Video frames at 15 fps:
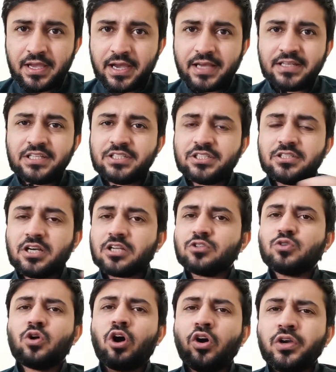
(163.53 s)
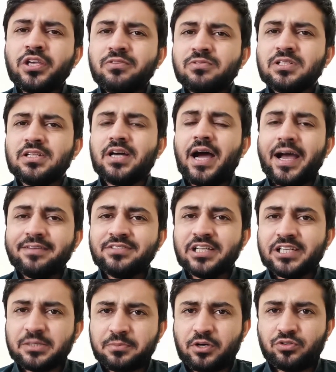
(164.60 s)
and he did not know how he will have
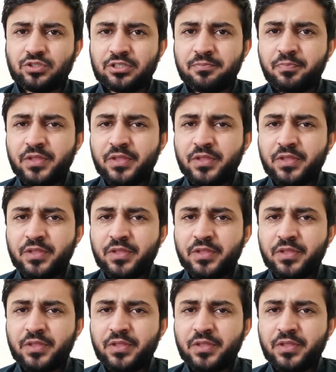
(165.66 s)
that amount.